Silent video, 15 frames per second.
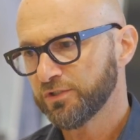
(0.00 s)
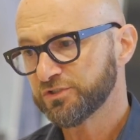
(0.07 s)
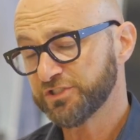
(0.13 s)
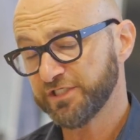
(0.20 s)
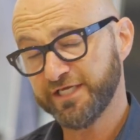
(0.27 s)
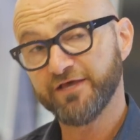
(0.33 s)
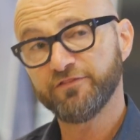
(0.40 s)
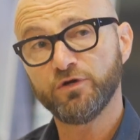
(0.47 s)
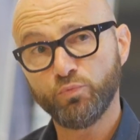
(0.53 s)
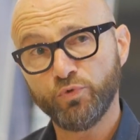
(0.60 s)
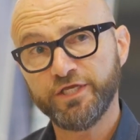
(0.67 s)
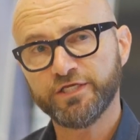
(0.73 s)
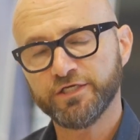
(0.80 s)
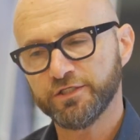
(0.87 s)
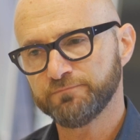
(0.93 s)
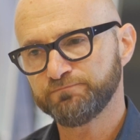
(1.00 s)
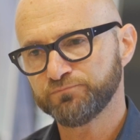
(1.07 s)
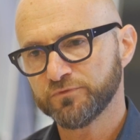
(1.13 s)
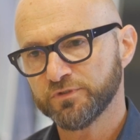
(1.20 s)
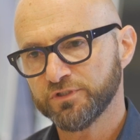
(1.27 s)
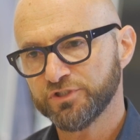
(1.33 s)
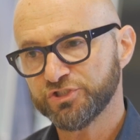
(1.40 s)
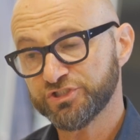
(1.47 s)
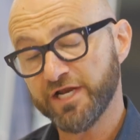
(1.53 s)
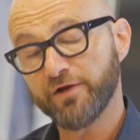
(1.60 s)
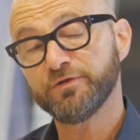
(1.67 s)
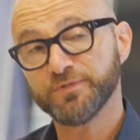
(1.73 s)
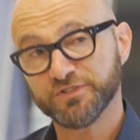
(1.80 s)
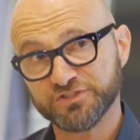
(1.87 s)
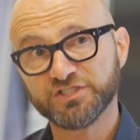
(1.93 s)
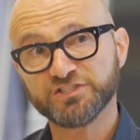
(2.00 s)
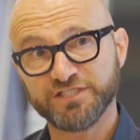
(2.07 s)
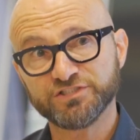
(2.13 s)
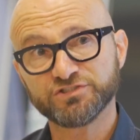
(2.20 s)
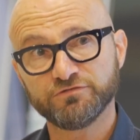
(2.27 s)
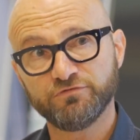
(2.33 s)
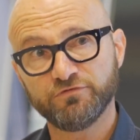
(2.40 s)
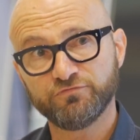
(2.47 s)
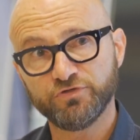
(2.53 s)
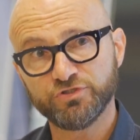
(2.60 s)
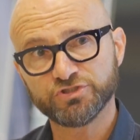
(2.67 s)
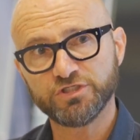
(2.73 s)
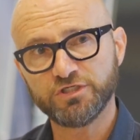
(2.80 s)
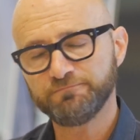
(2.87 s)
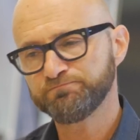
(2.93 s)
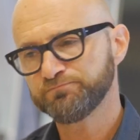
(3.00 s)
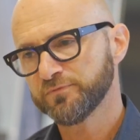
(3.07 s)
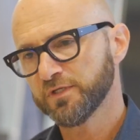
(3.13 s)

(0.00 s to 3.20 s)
together we can share in the success of the future,